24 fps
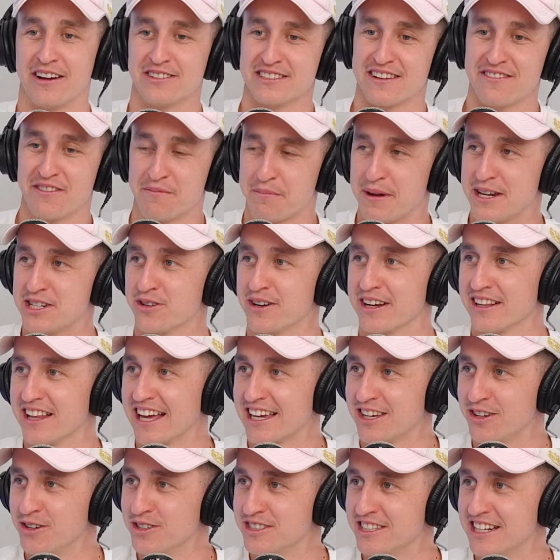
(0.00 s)
I was even picturing
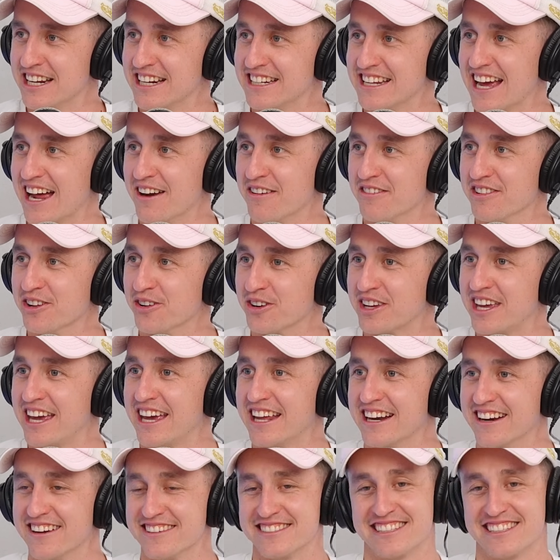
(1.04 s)
like you sitting down with a little kid and I